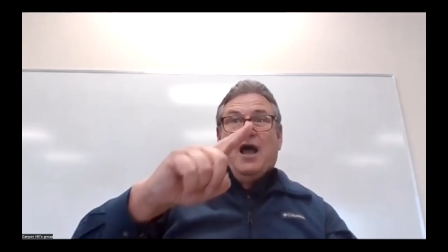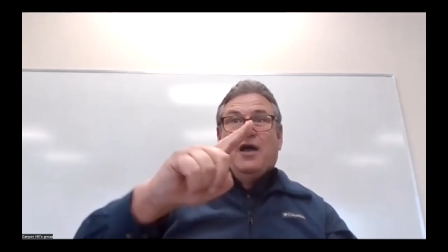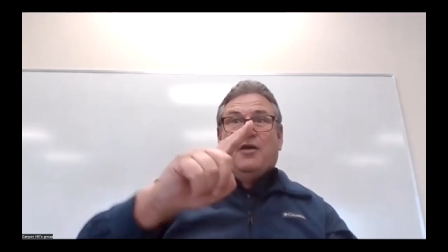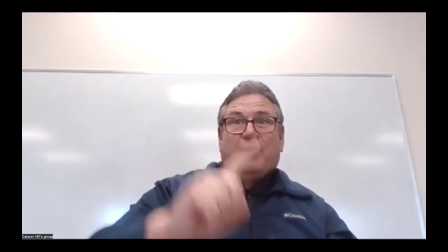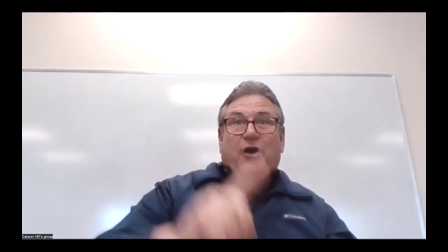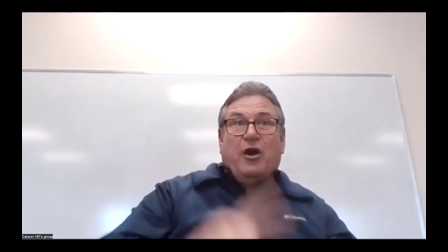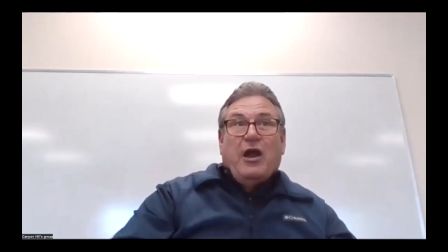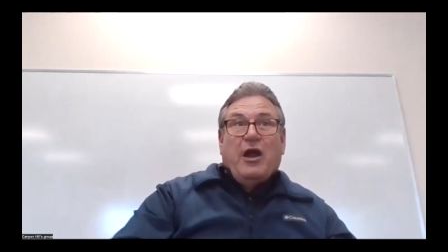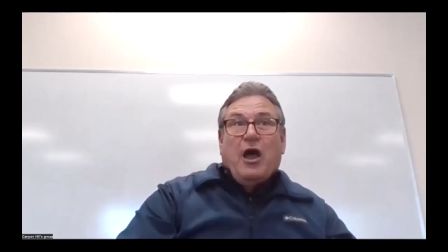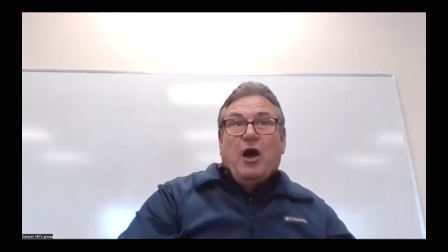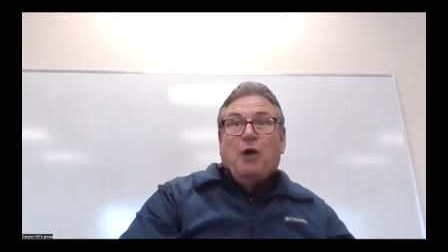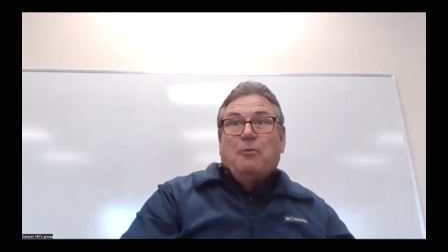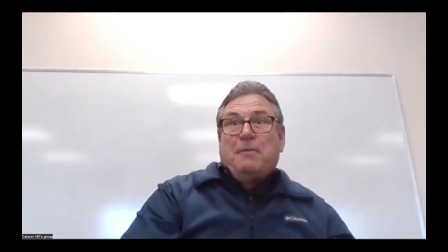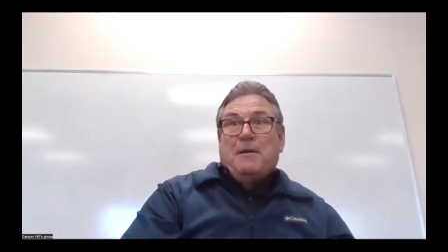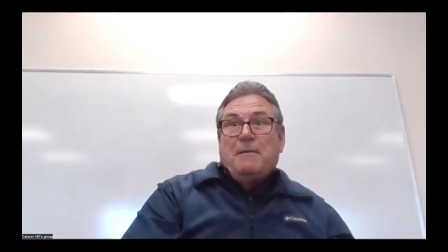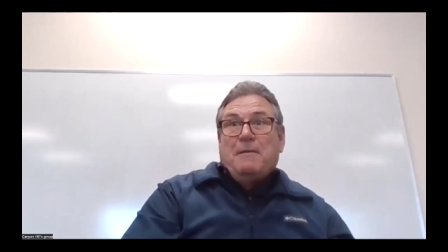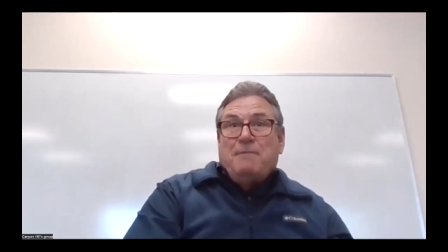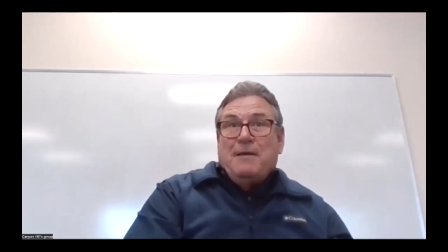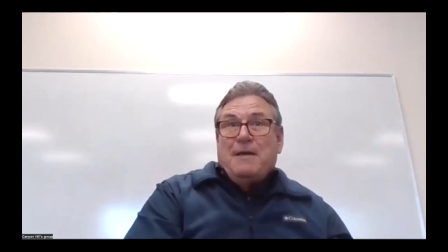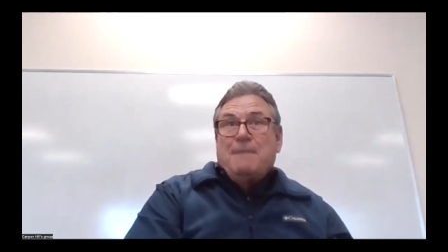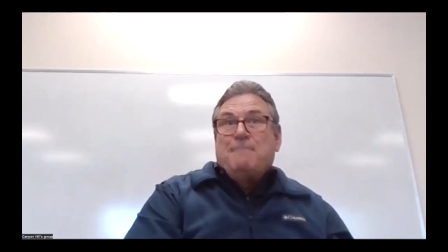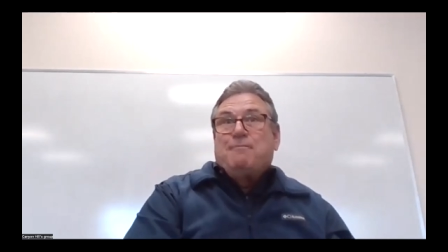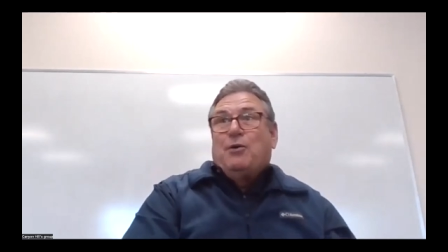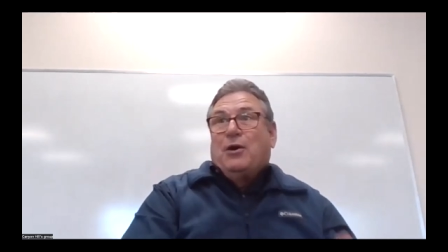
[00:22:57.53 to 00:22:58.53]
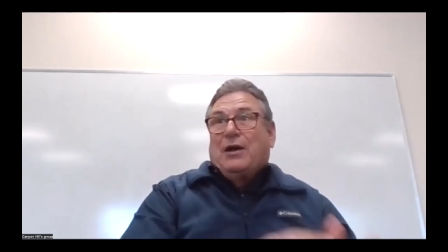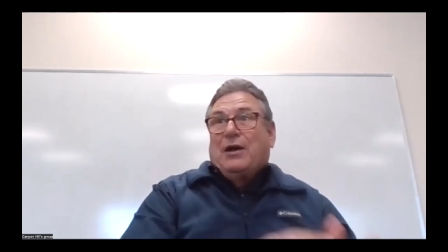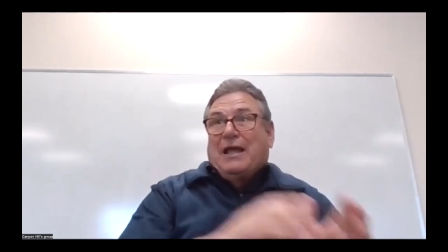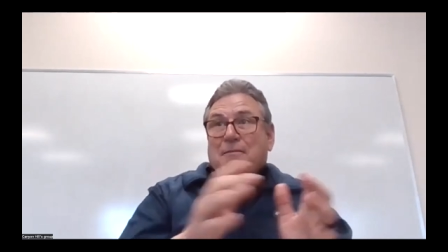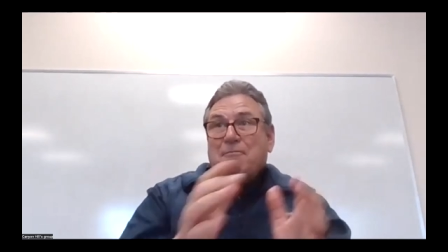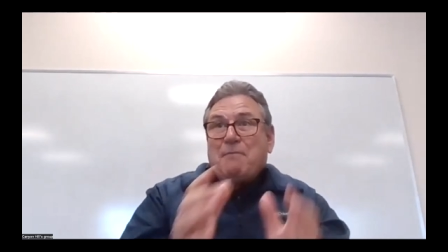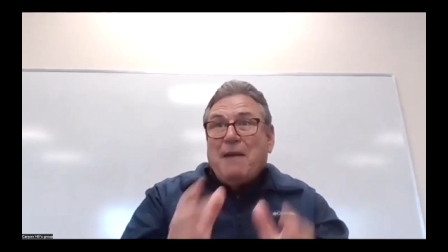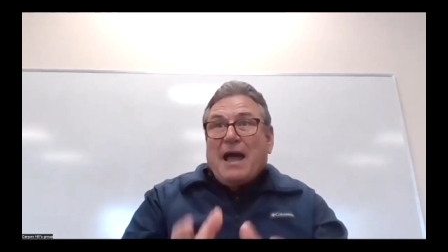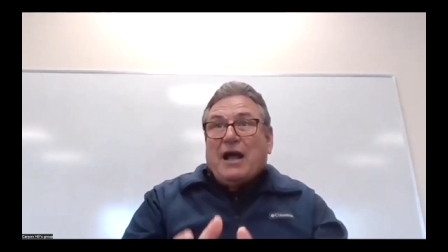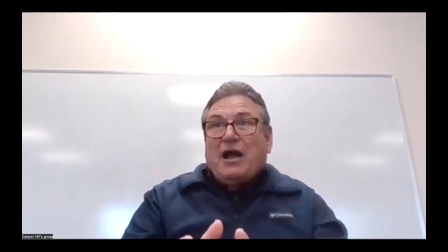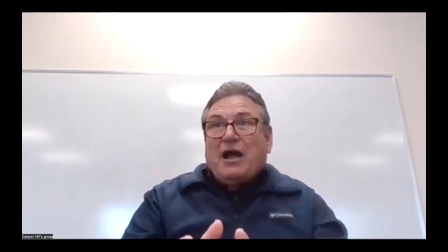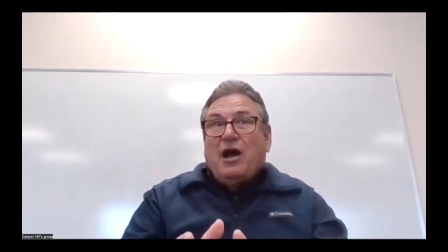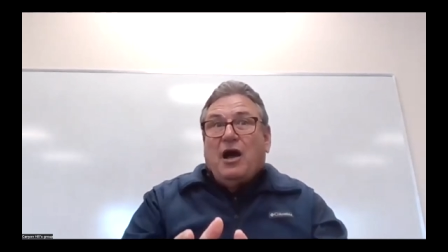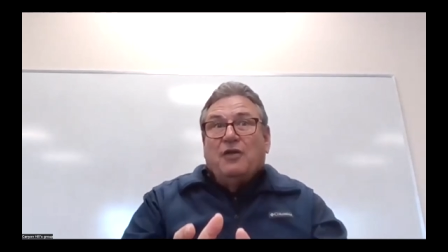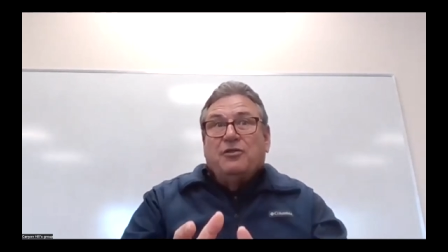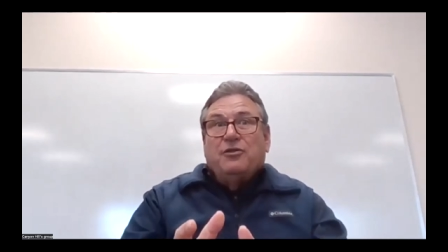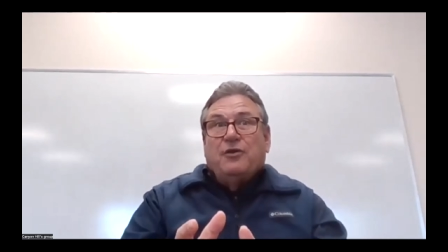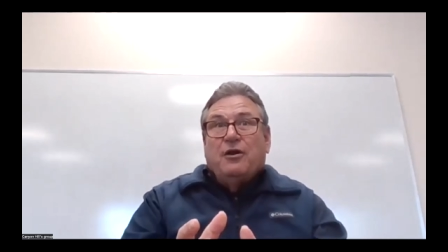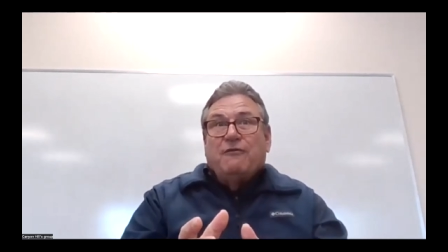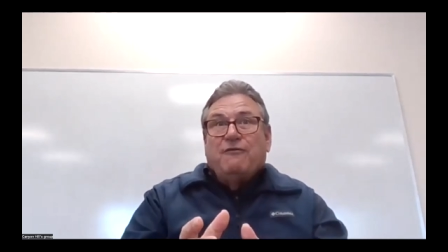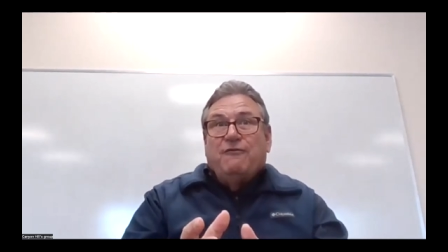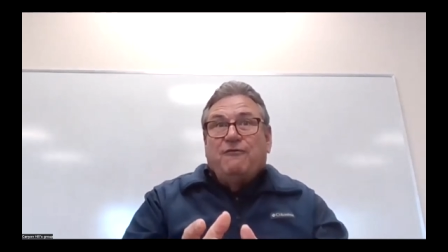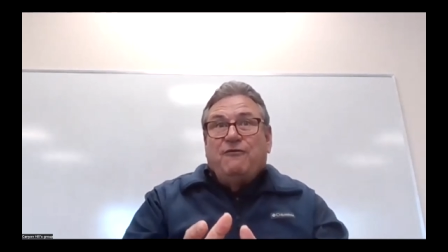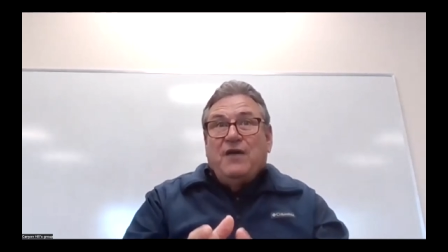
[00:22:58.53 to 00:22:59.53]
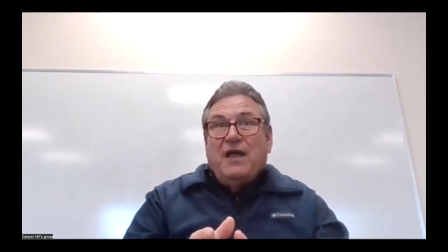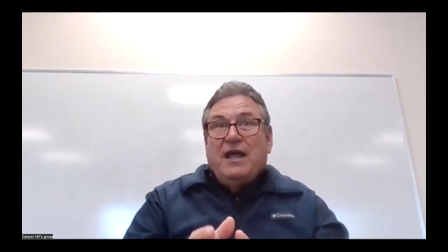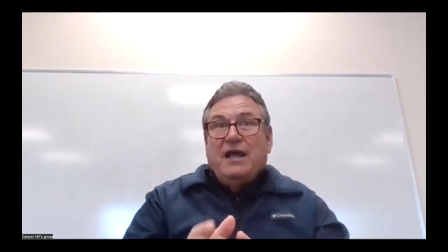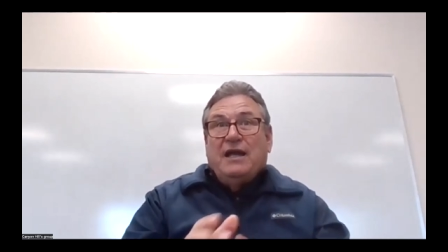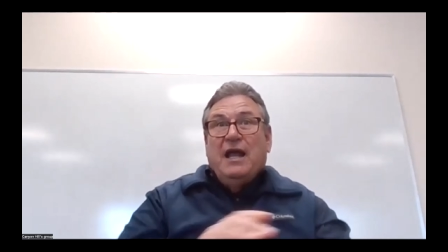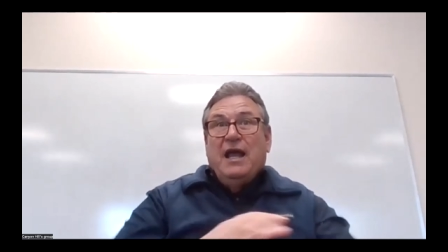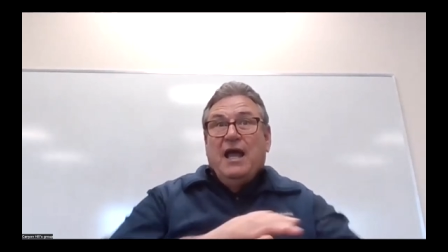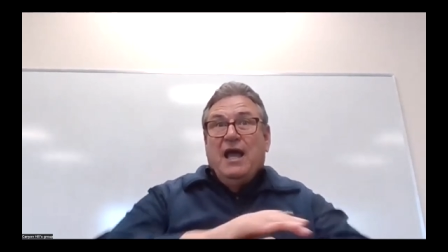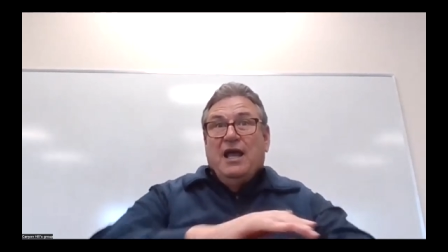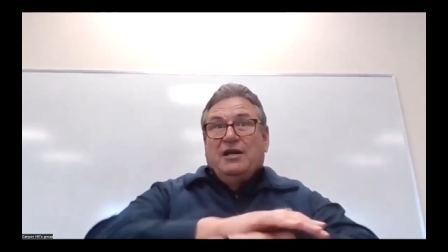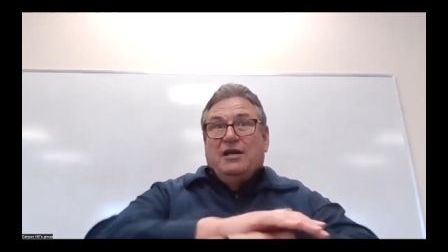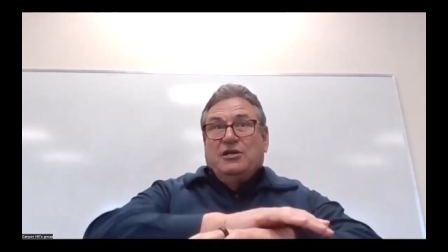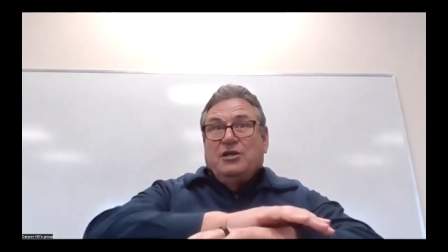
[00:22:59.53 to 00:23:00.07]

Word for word: They're helping people get back on their feet